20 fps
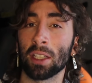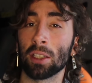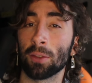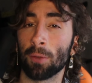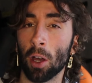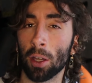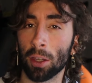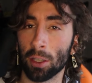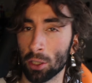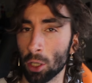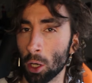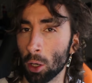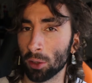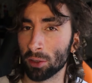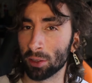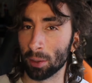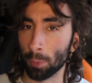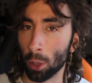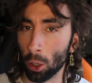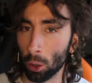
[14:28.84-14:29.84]
his father
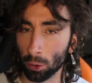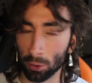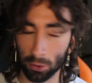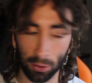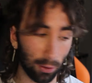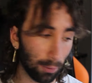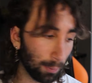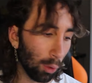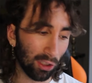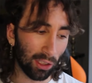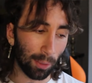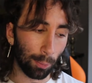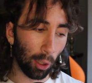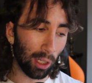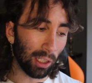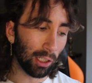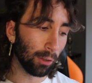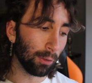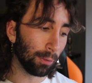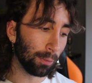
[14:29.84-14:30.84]
Charles imposed, what's the
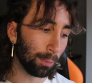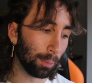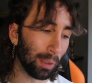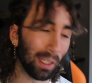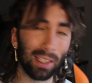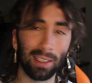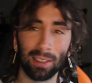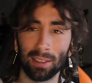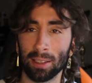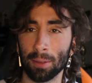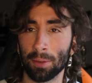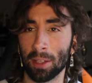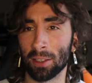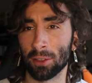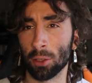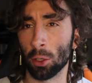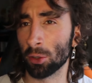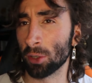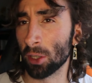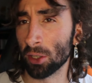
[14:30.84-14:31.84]
point of peace if there's
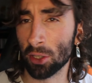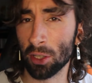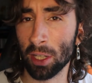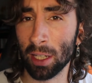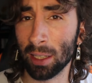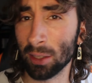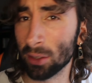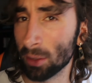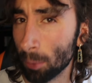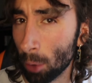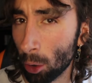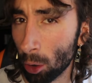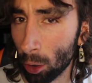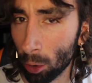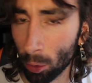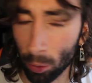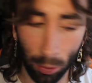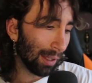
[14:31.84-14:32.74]
no such thing as tomorrow?